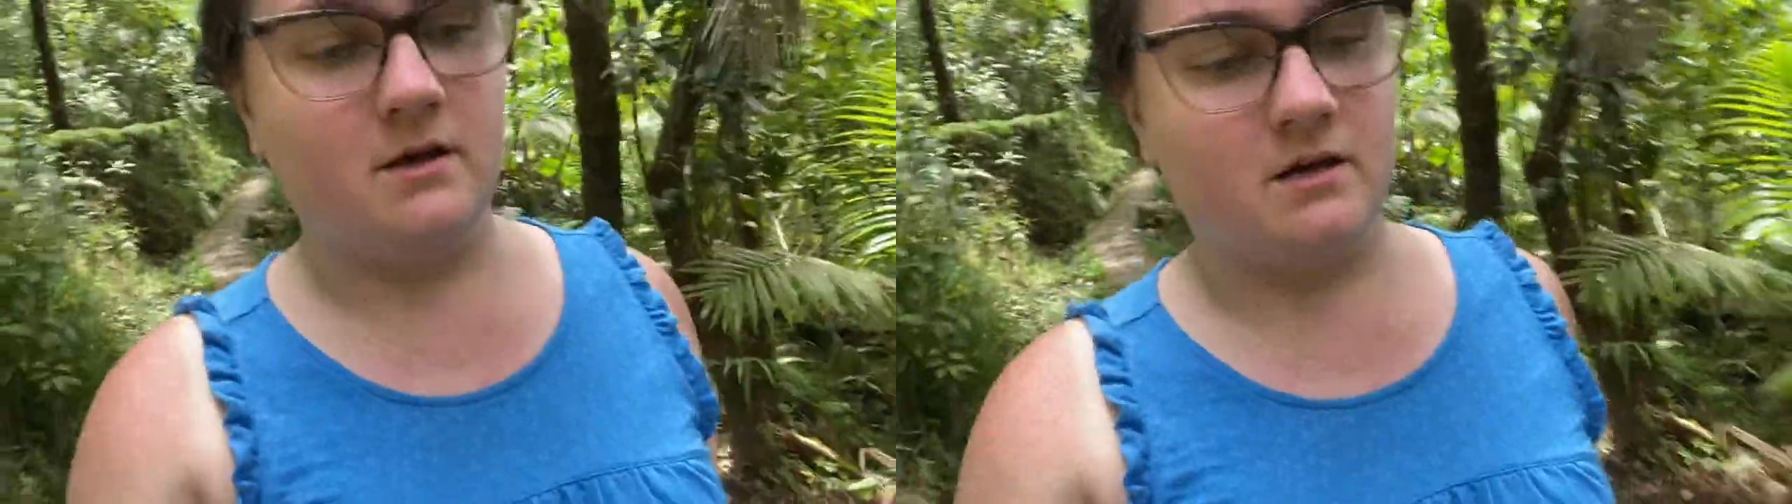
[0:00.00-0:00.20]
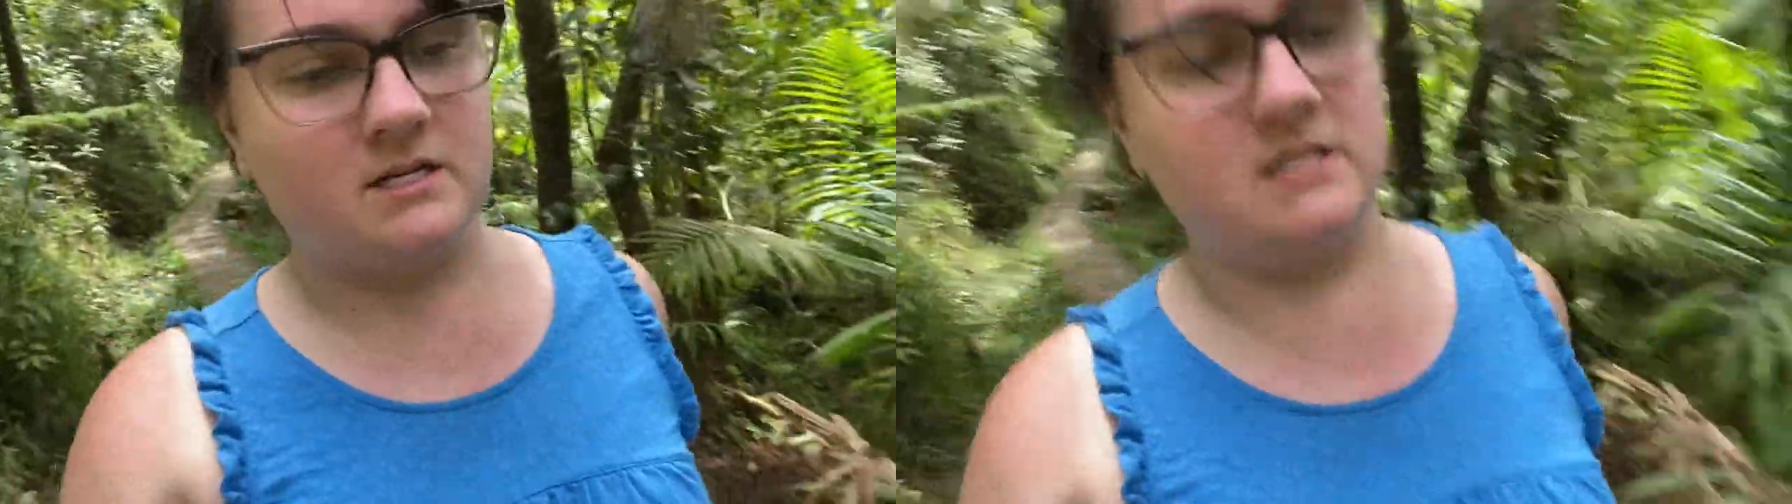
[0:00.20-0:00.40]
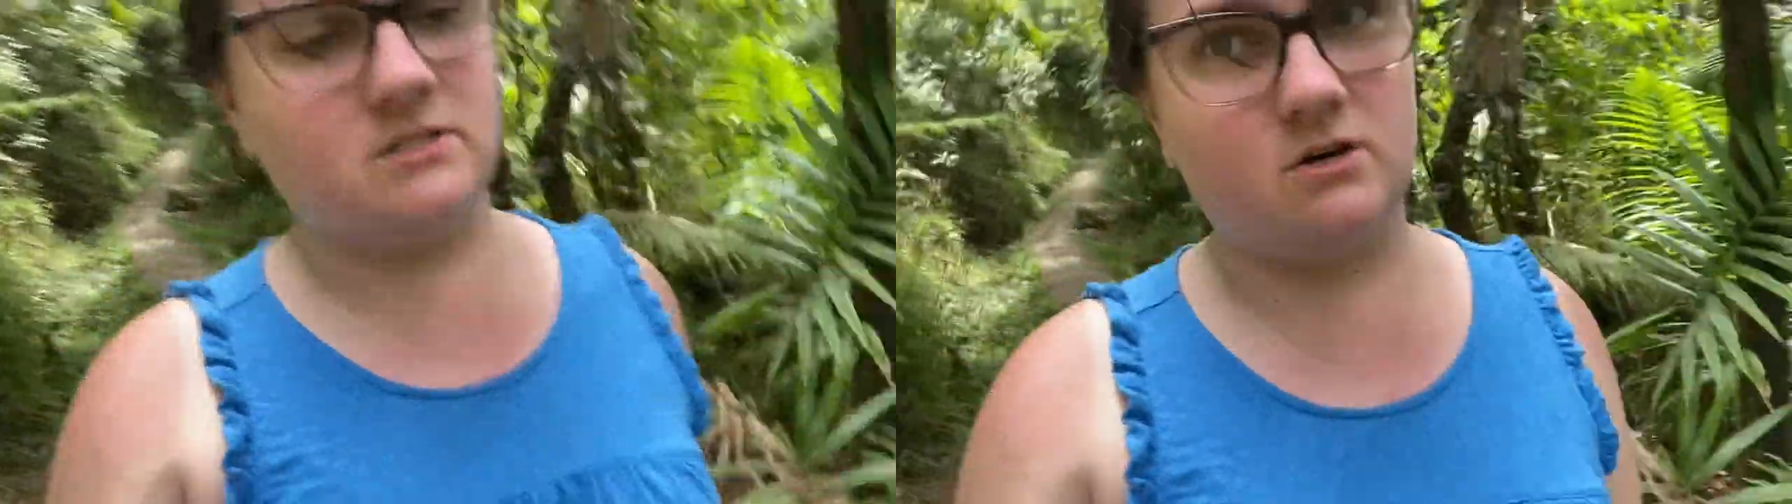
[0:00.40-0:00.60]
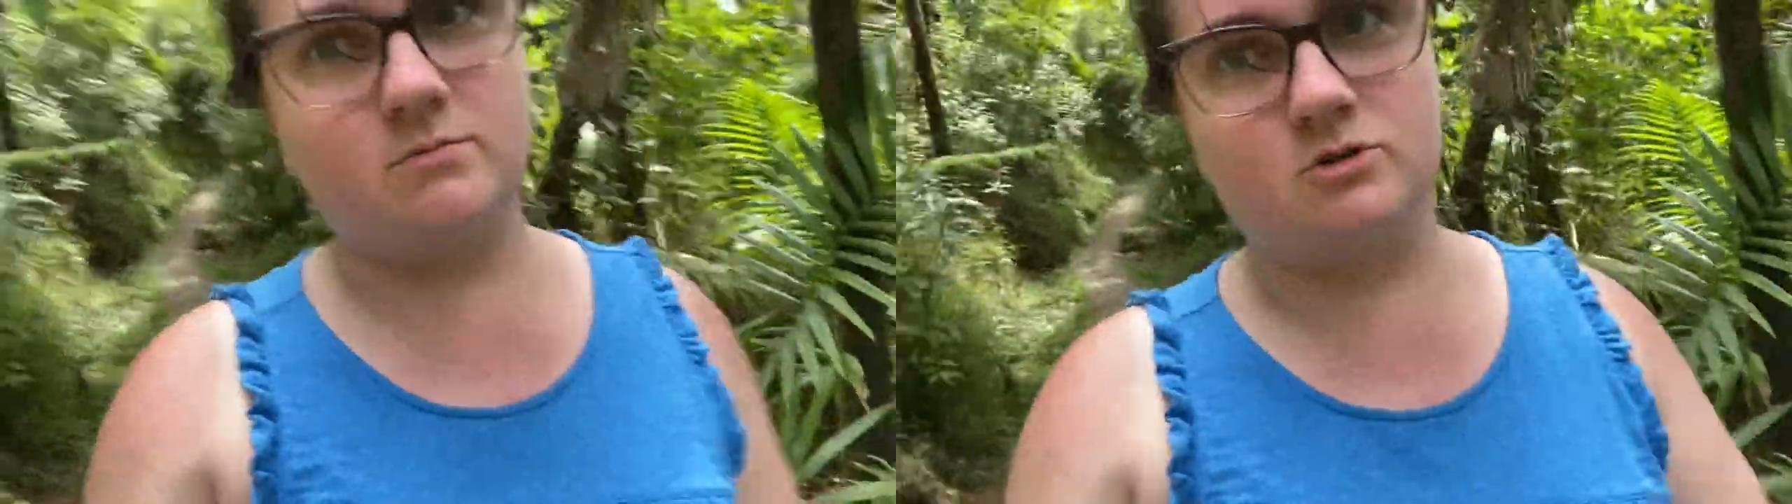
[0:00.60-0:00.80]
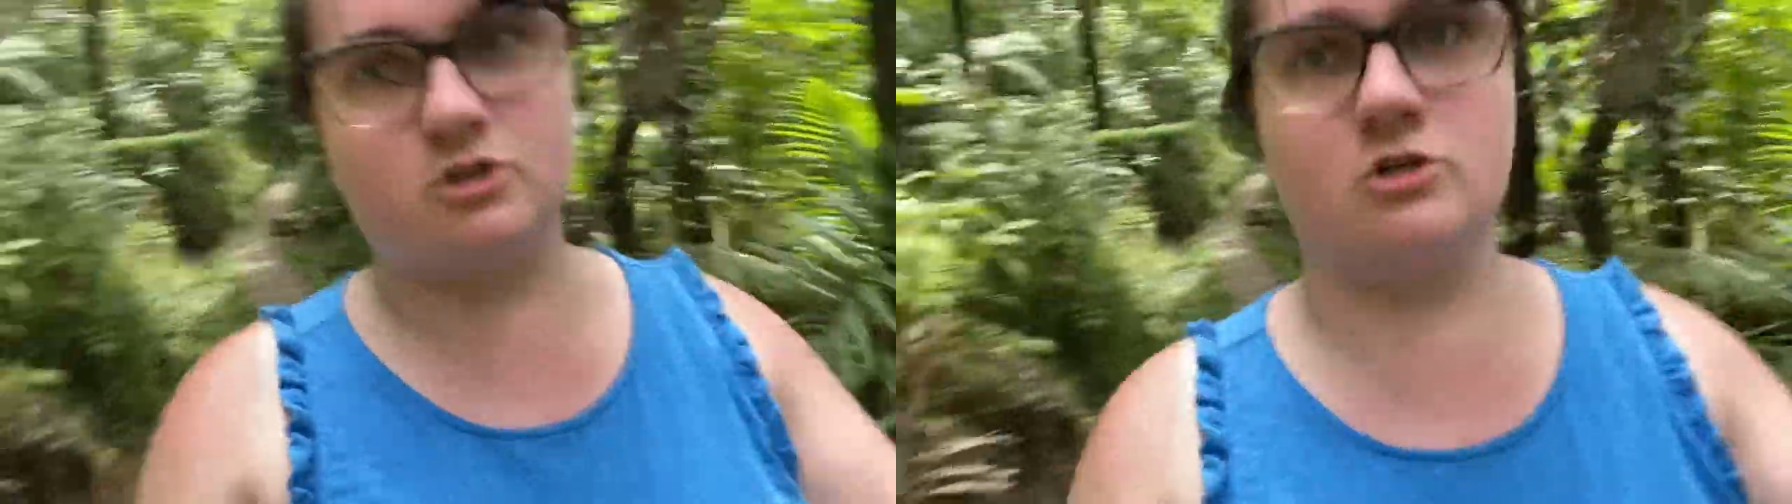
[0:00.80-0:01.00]
because it's
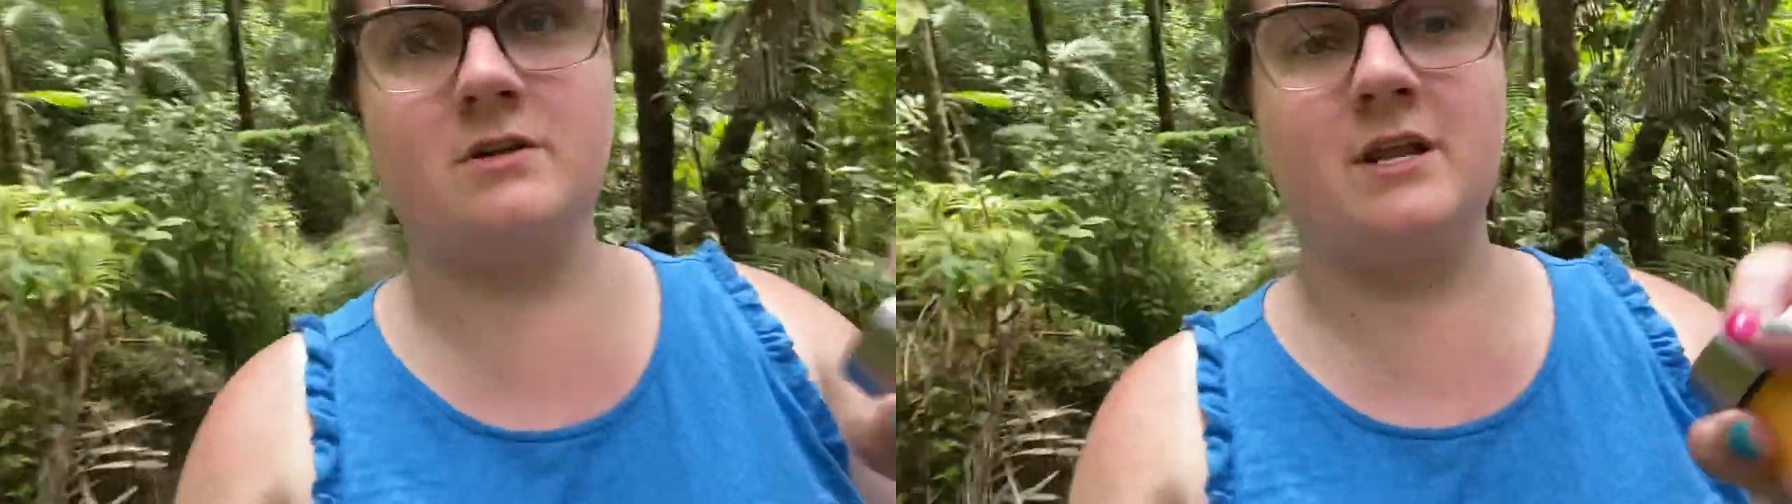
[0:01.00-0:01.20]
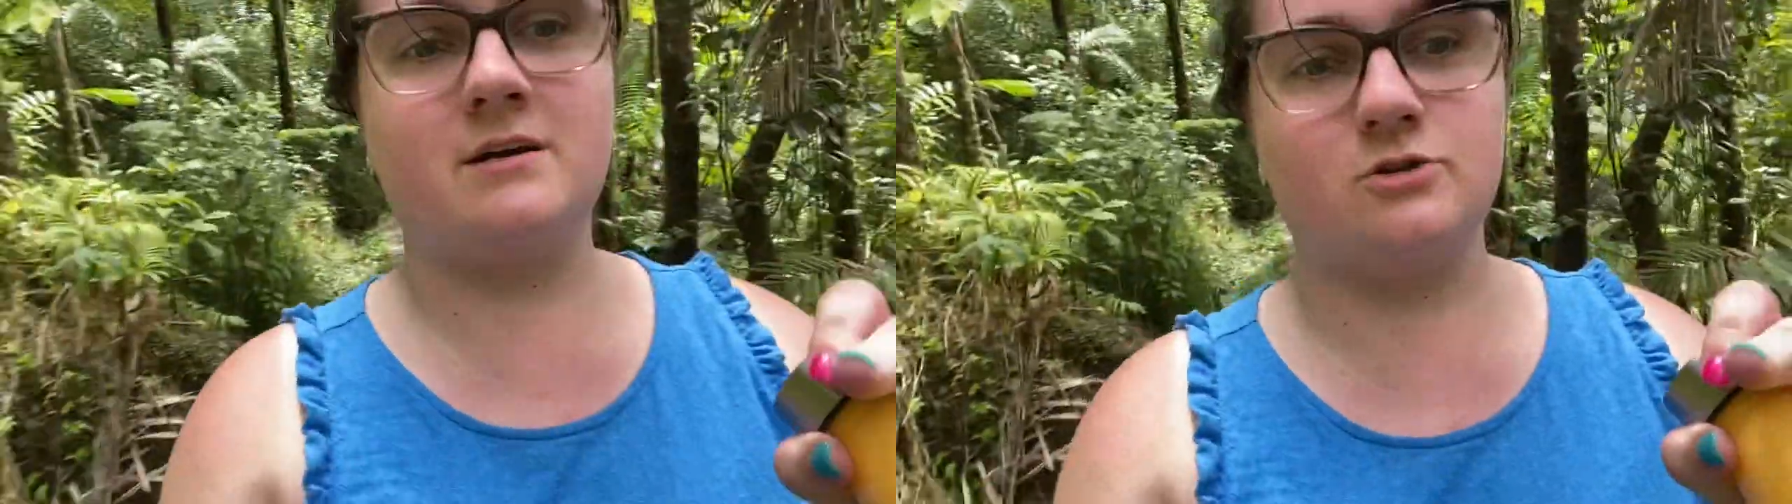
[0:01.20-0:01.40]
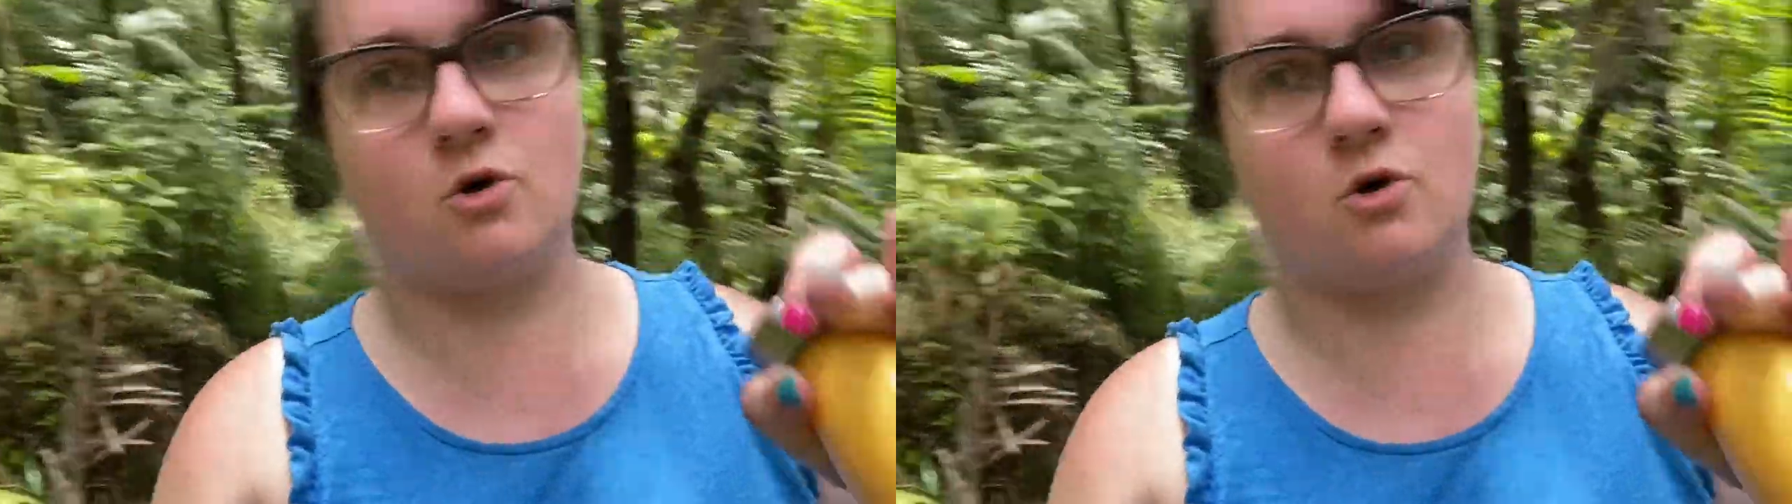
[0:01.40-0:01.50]
almost not